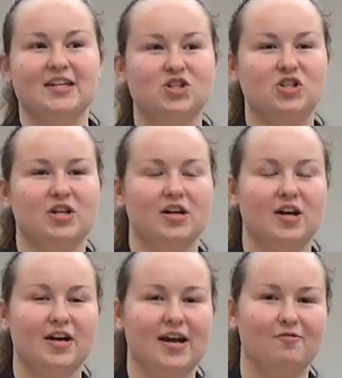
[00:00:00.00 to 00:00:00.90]
each year
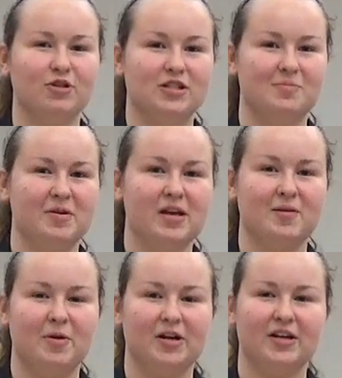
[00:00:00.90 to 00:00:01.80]
on average in
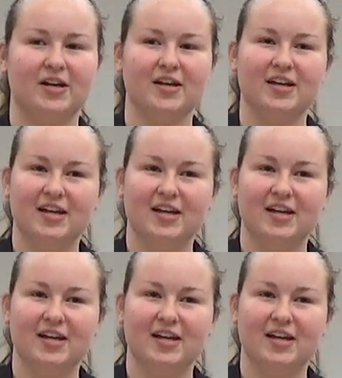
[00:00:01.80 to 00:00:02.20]
America.